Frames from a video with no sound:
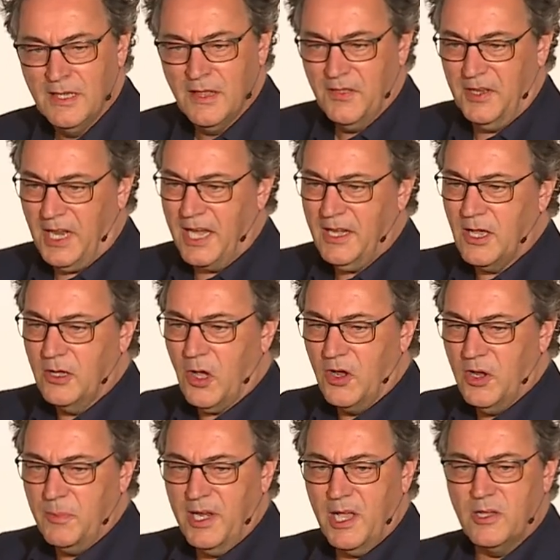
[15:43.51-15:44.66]
The data
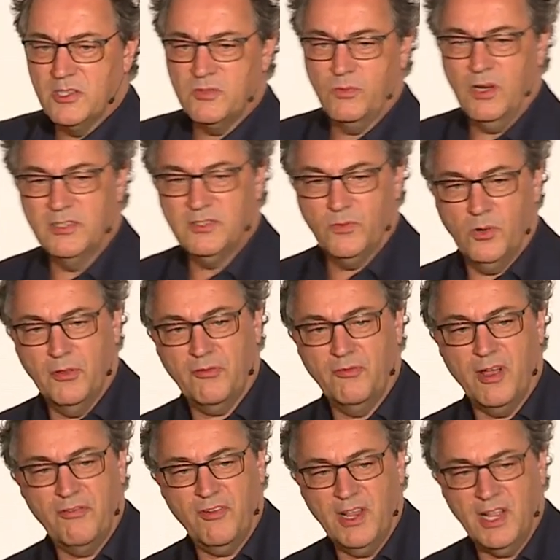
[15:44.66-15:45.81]
economy is worth
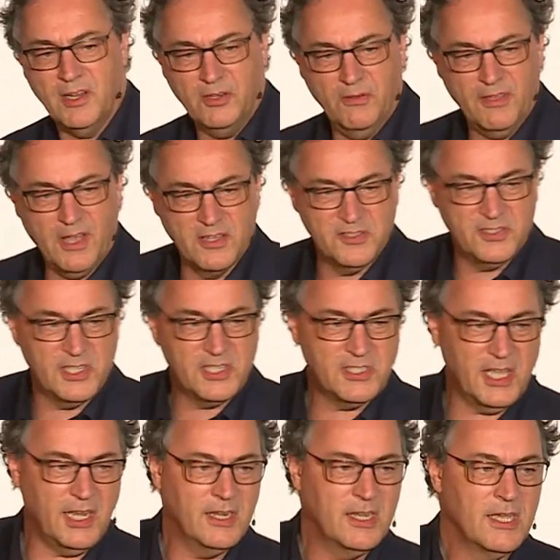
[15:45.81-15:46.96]
roughly, in
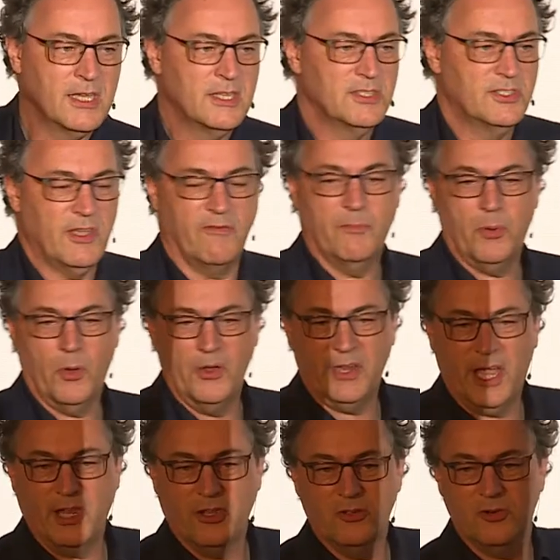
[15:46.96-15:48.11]
2016,
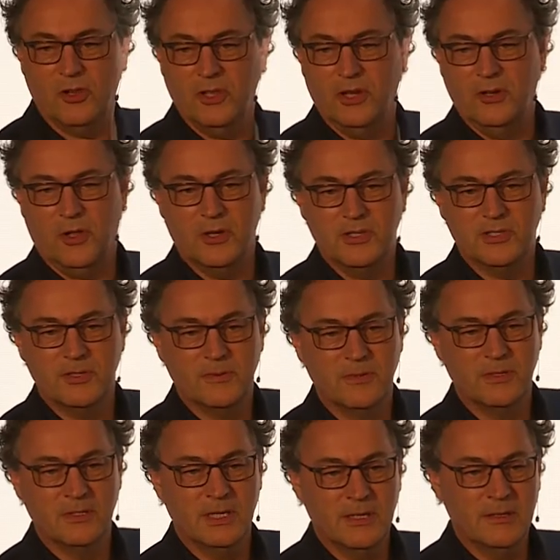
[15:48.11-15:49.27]
$7.8 trillion.
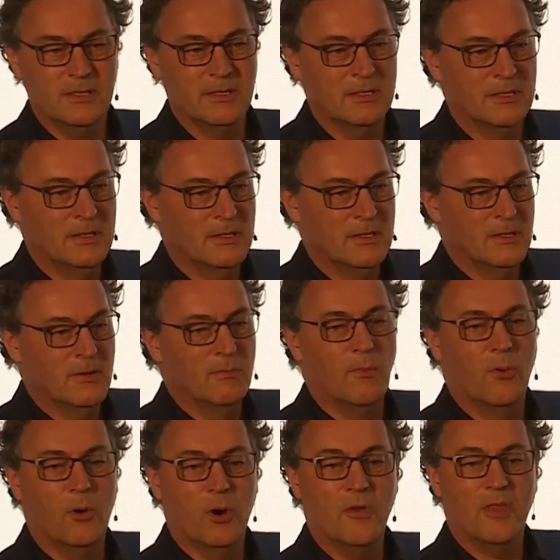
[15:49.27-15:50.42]

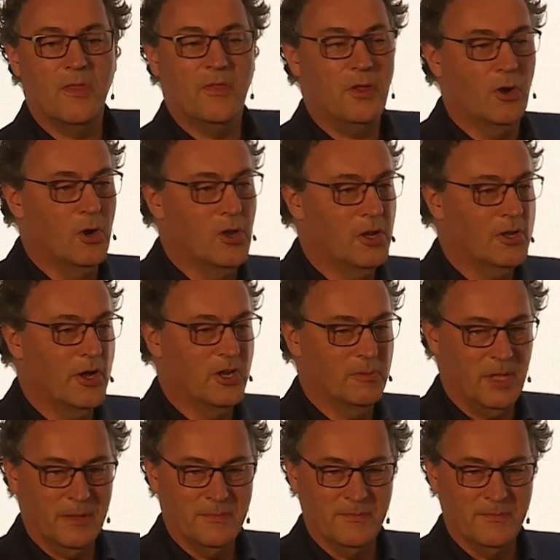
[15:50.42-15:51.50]
More than the oil economy.